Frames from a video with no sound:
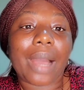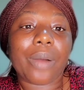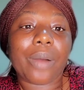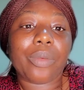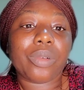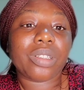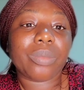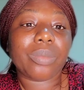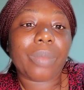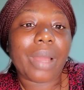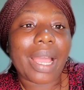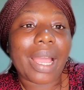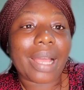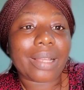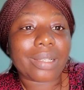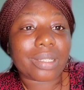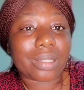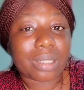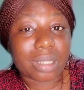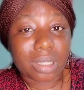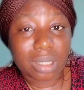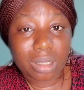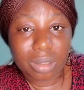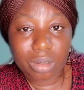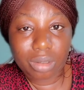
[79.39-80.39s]
wode
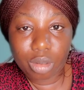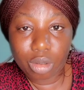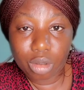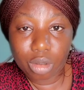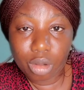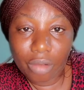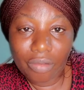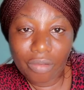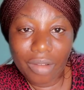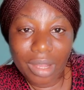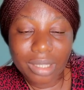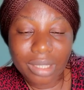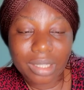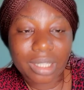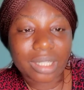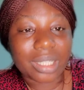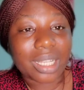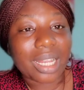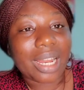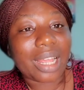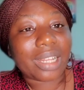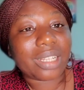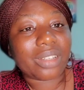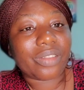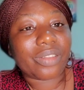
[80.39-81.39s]
Maya's lovers, they
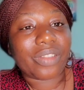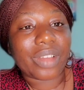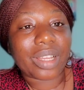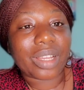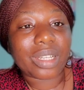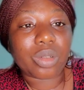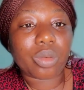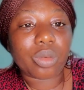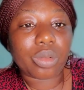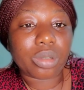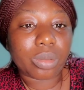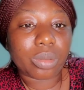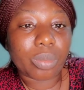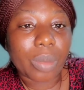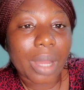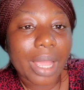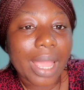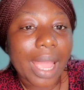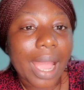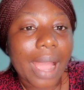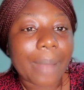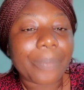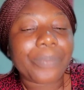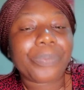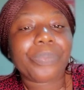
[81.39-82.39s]
started defending wode
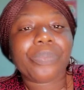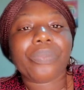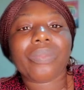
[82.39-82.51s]
Maya